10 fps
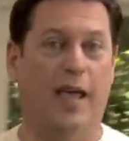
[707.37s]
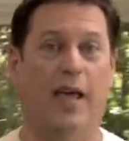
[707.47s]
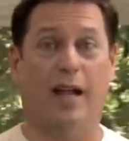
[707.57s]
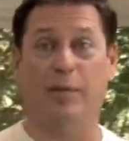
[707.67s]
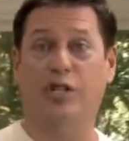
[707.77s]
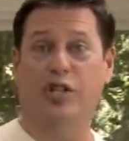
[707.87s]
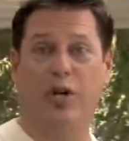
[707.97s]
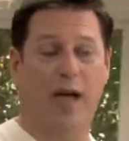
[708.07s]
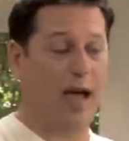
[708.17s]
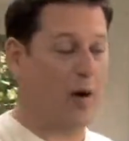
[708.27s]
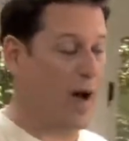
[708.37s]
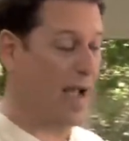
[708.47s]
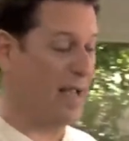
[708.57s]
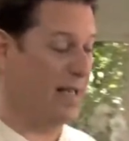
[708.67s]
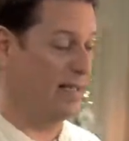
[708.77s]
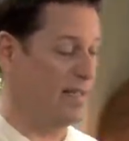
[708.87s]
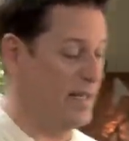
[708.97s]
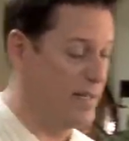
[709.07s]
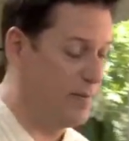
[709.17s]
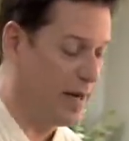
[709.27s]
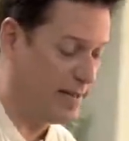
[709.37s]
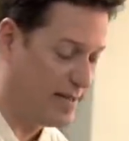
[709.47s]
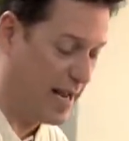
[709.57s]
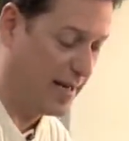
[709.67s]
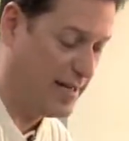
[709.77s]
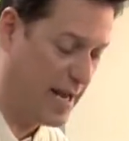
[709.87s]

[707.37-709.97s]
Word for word: and I'm gonna show you how I season my steak.